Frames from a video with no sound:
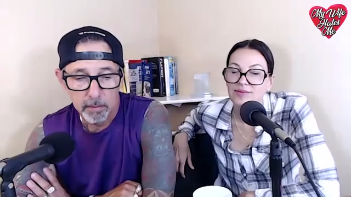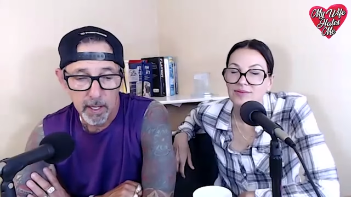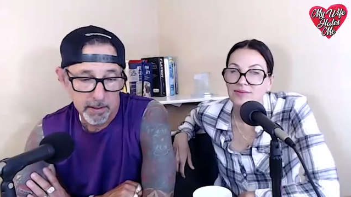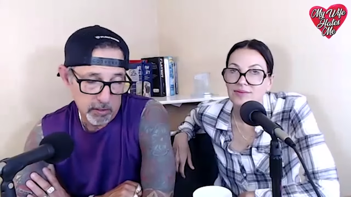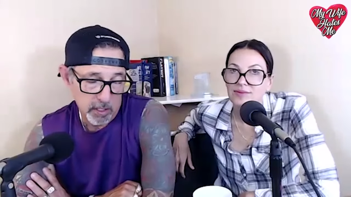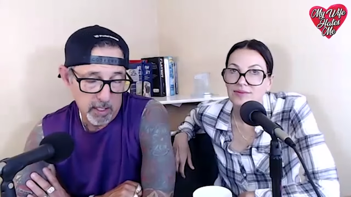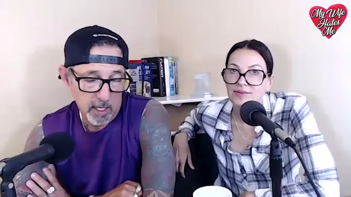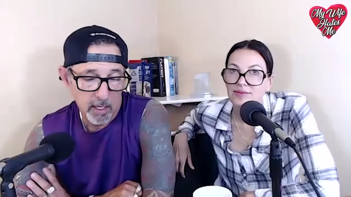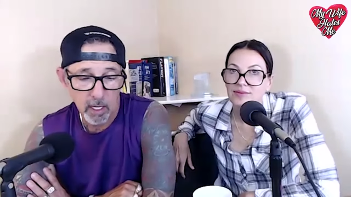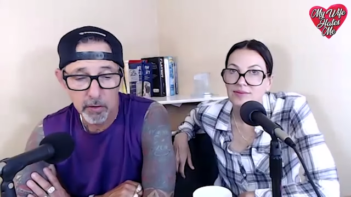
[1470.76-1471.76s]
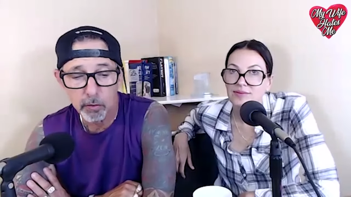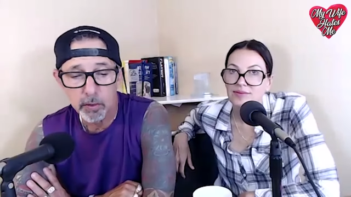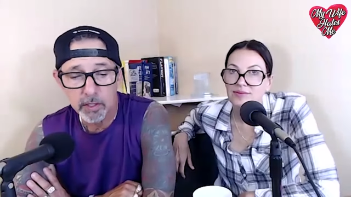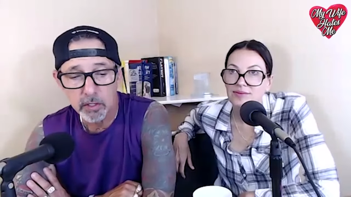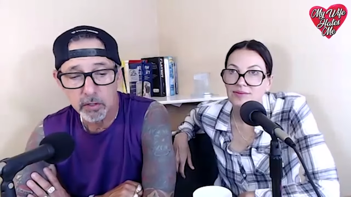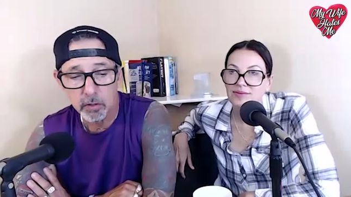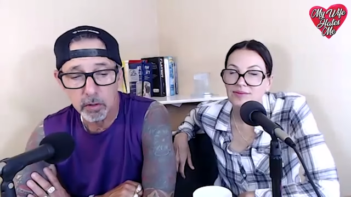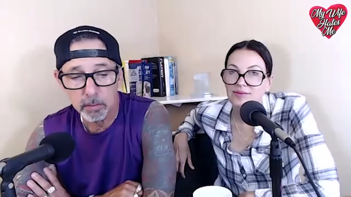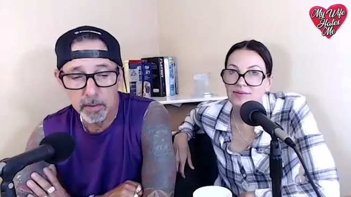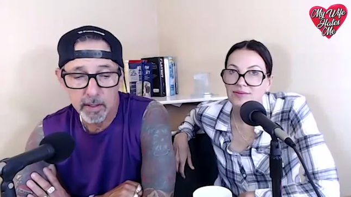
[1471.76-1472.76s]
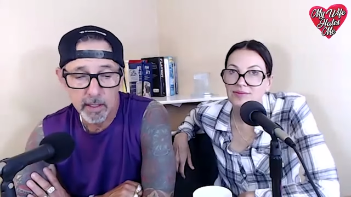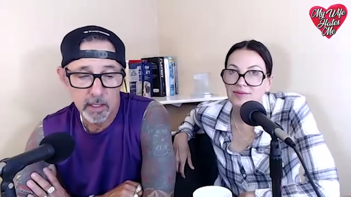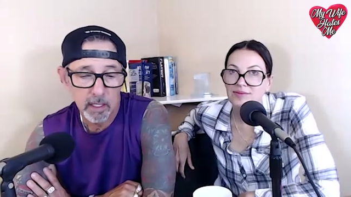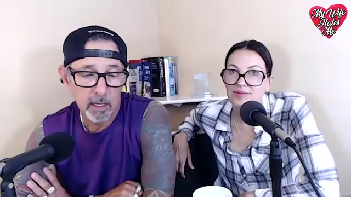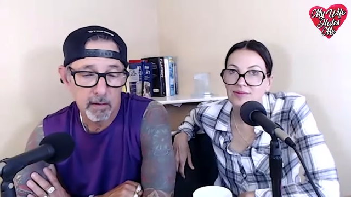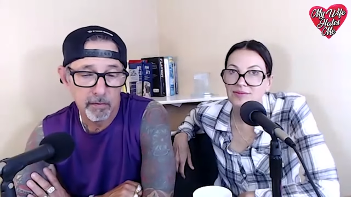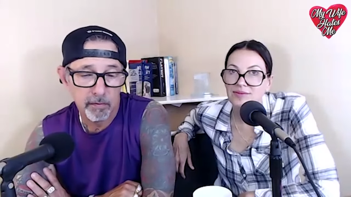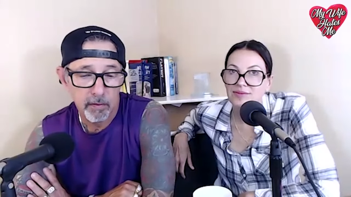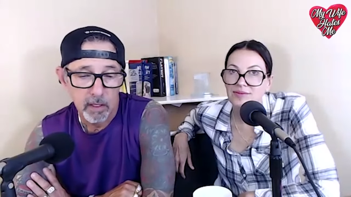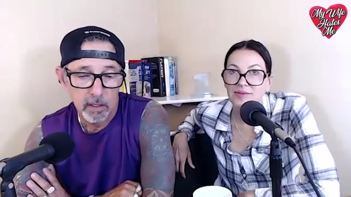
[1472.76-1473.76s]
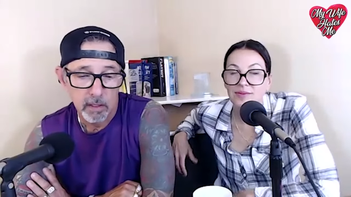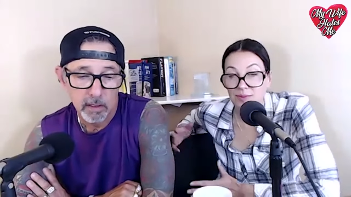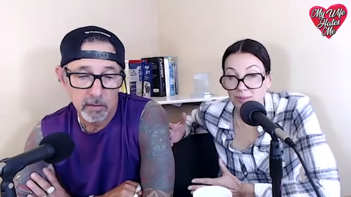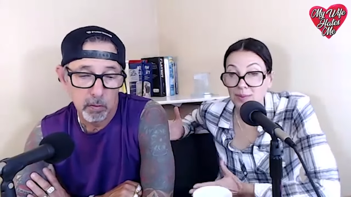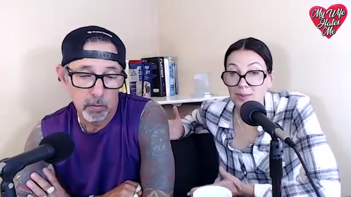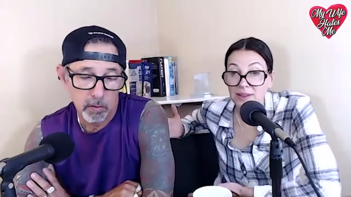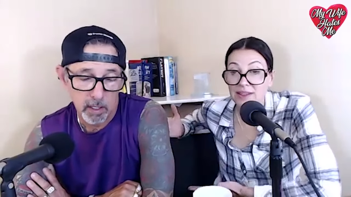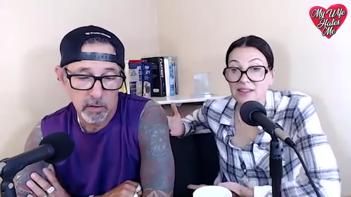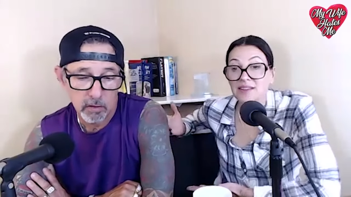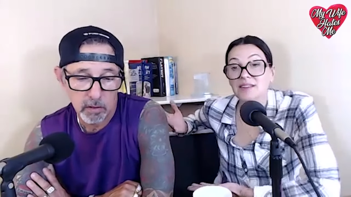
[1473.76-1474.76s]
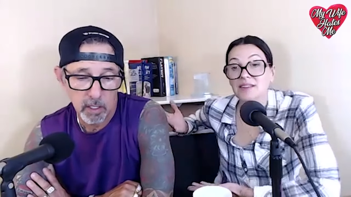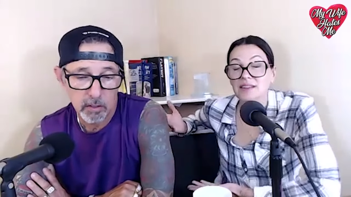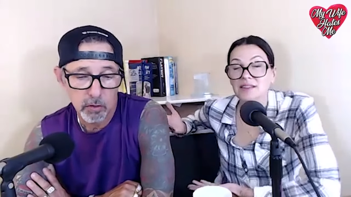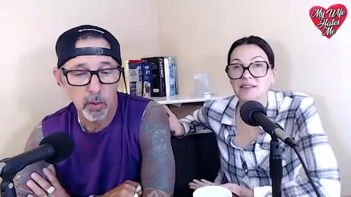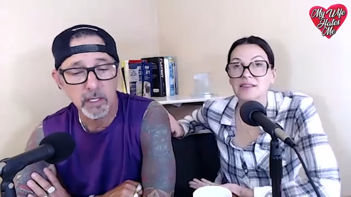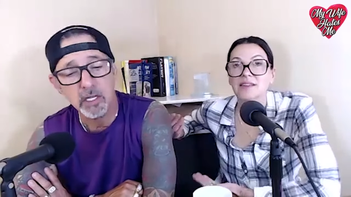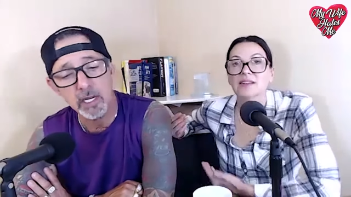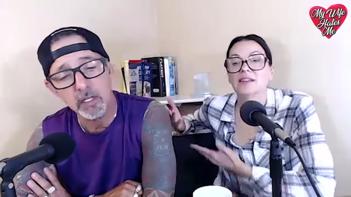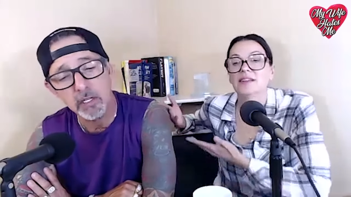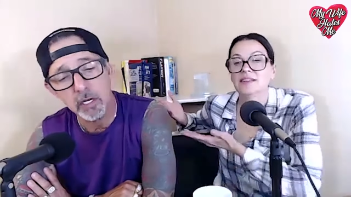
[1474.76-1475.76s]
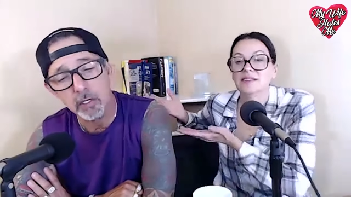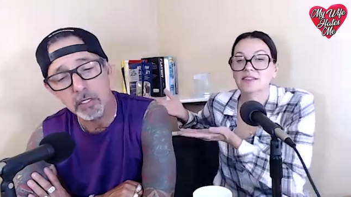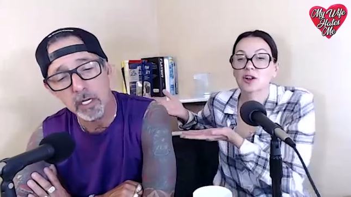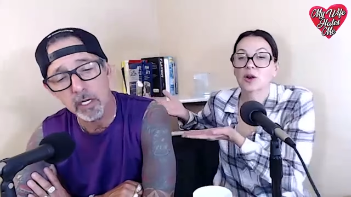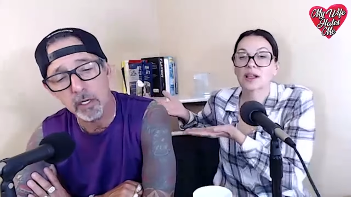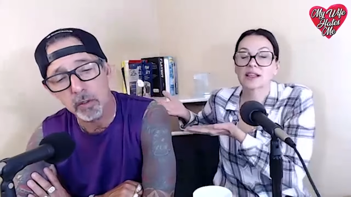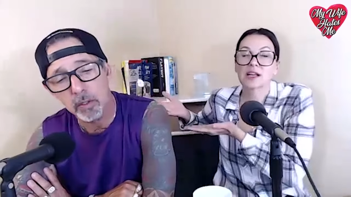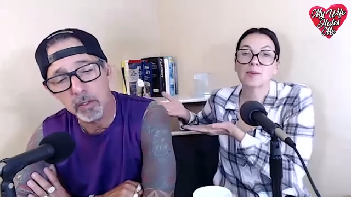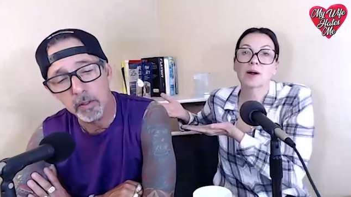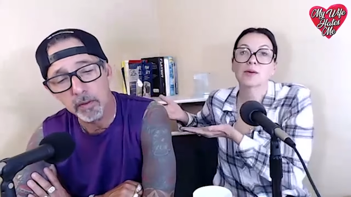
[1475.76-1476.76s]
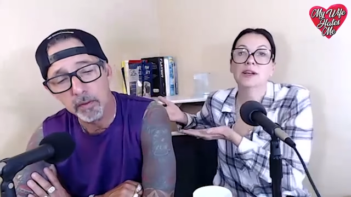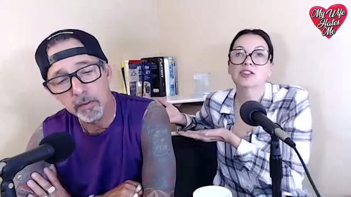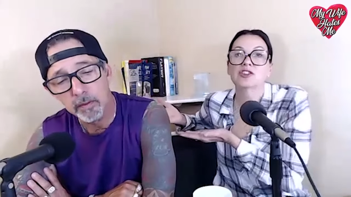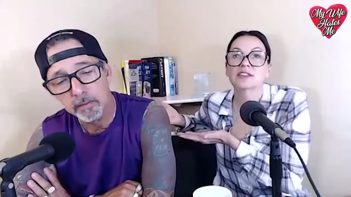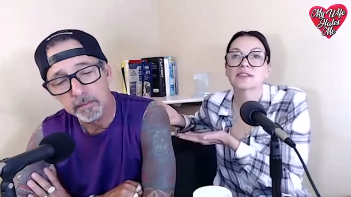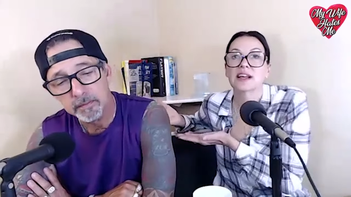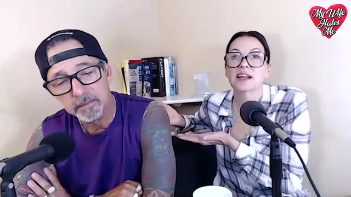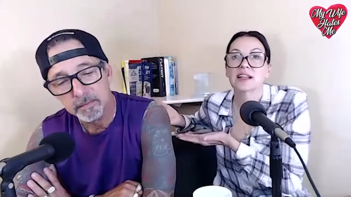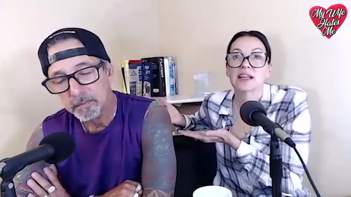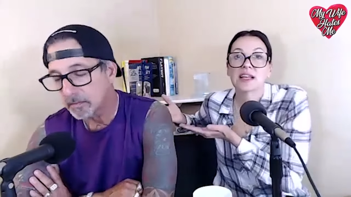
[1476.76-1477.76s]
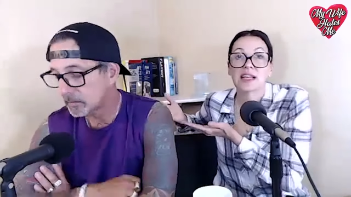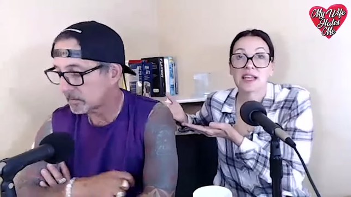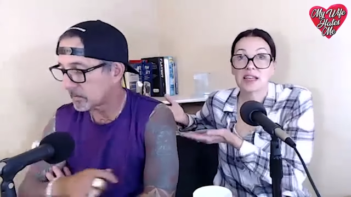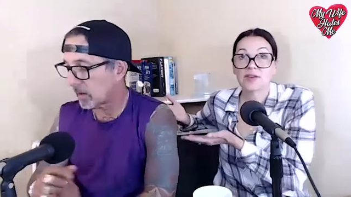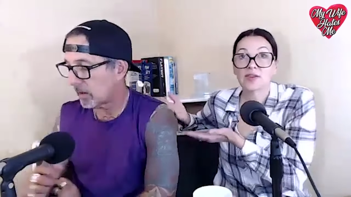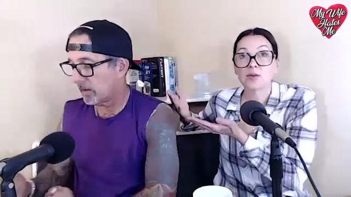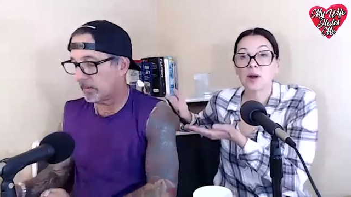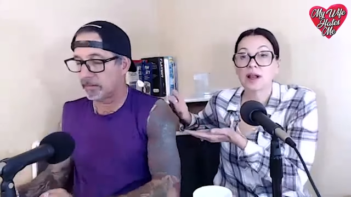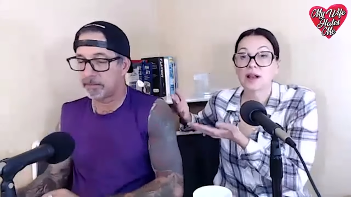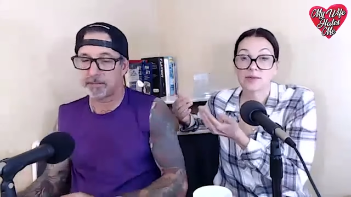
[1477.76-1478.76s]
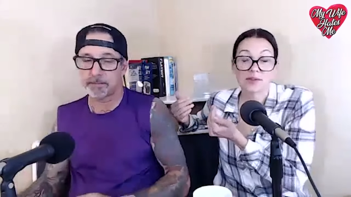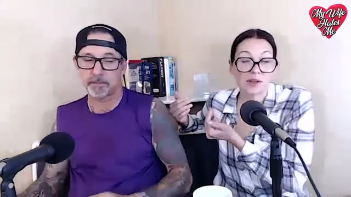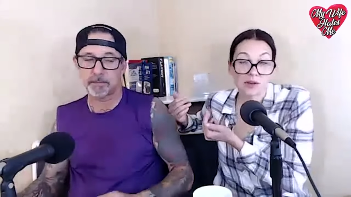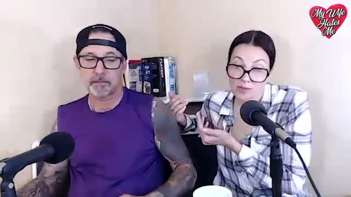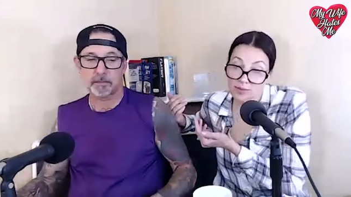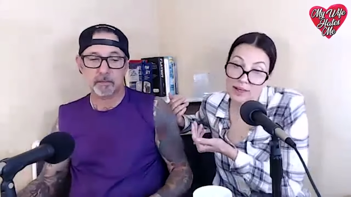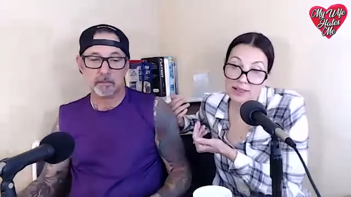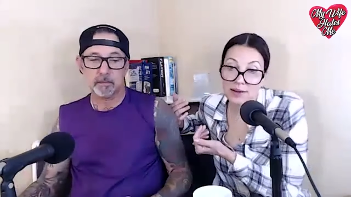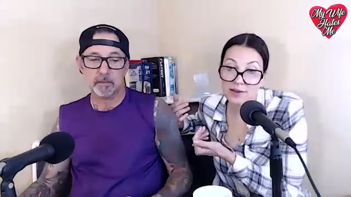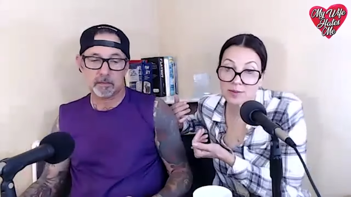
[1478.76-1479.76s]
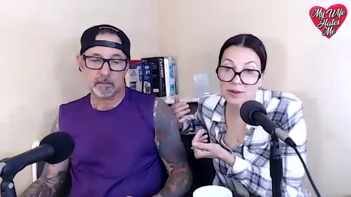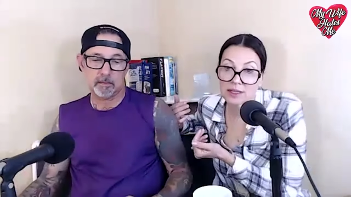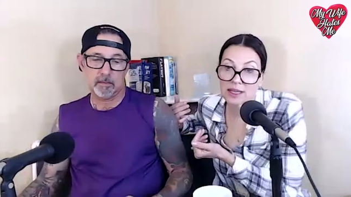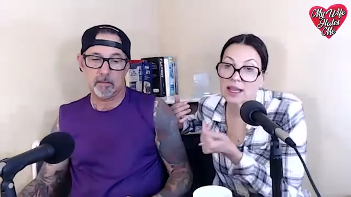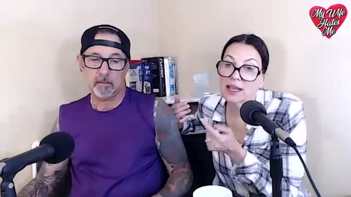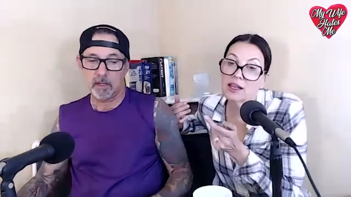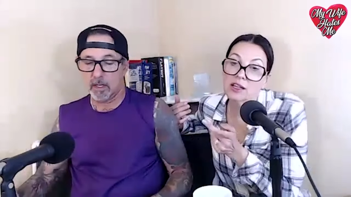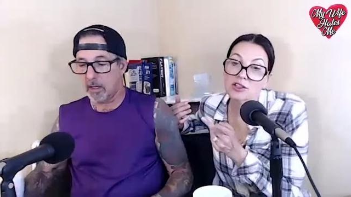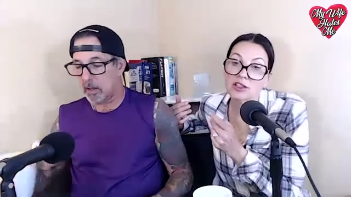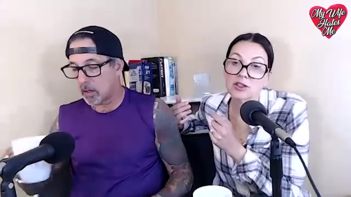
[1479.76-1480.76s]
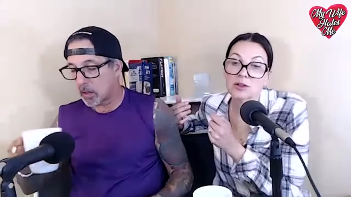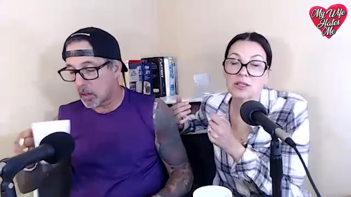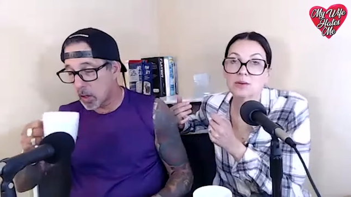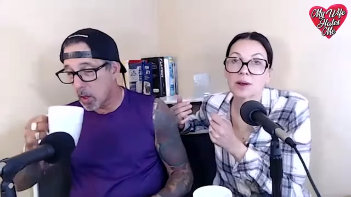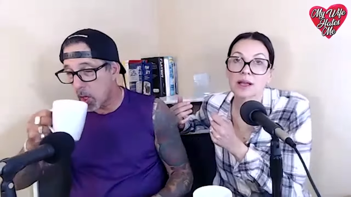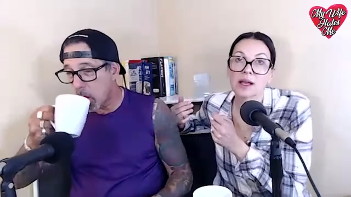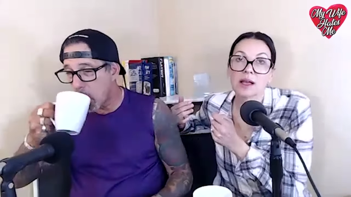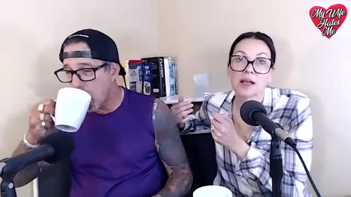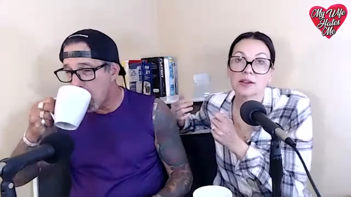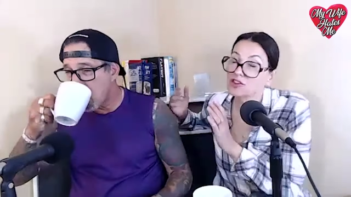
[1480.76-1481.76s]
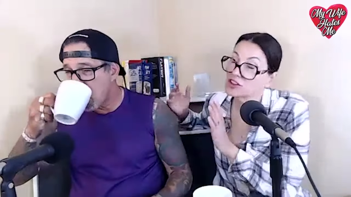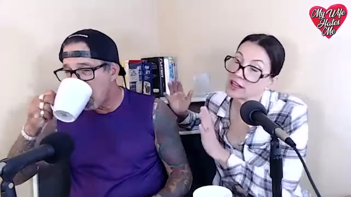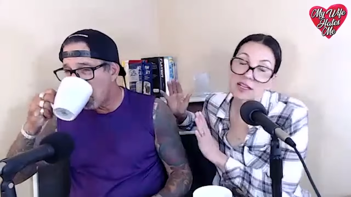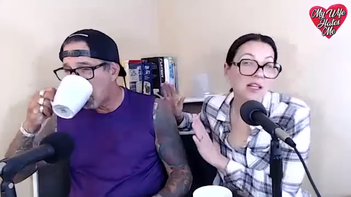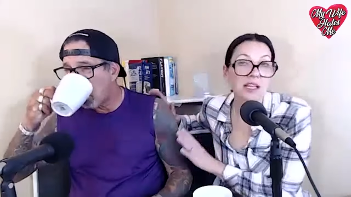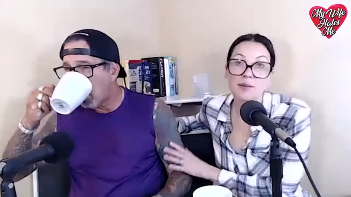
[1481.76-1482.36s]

Speaker 1: and there's a lot of other ways to do them in life. It, but it, this is it's this what's is, easier. This is a great you. thing
Speaker 2: about Rich is that even when you know many times I've been like, hey, you can just do it this way, gently